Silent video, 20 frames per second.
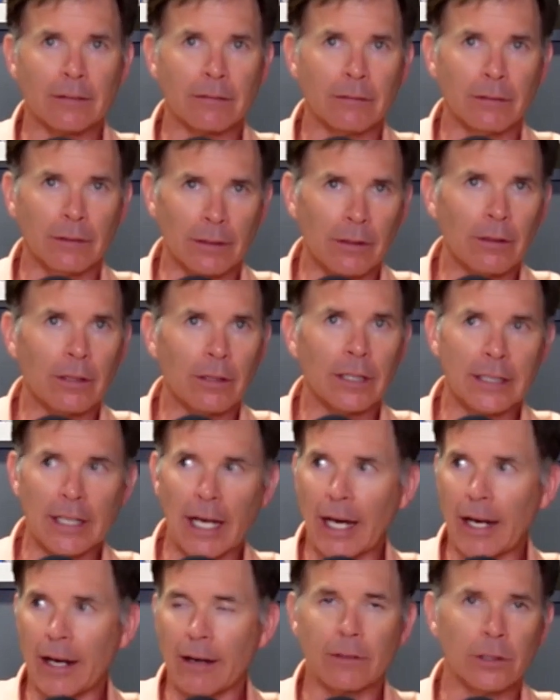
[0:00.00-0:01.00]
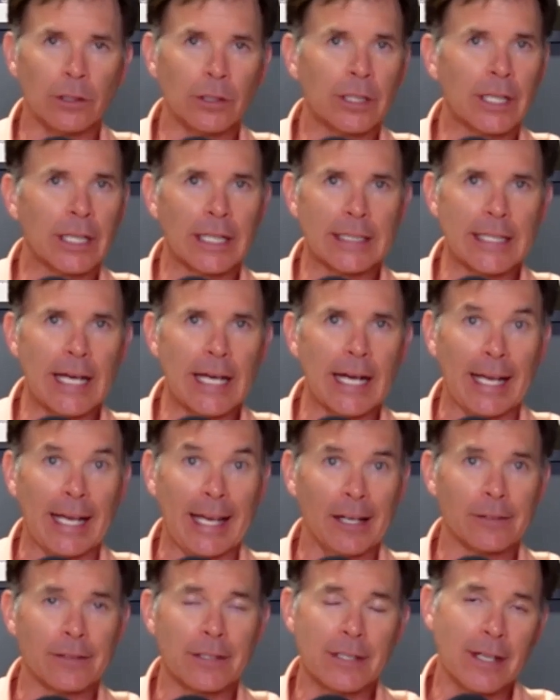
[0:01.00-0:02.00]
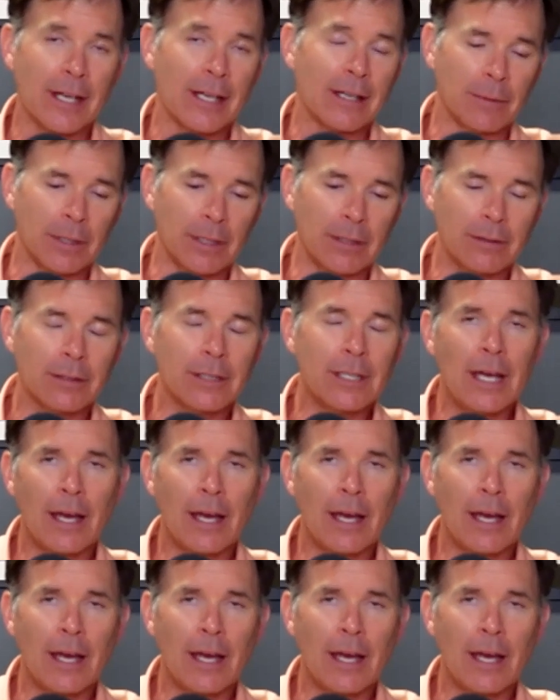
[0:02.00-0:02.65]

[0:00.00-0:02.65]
literally not ever looking at that account statement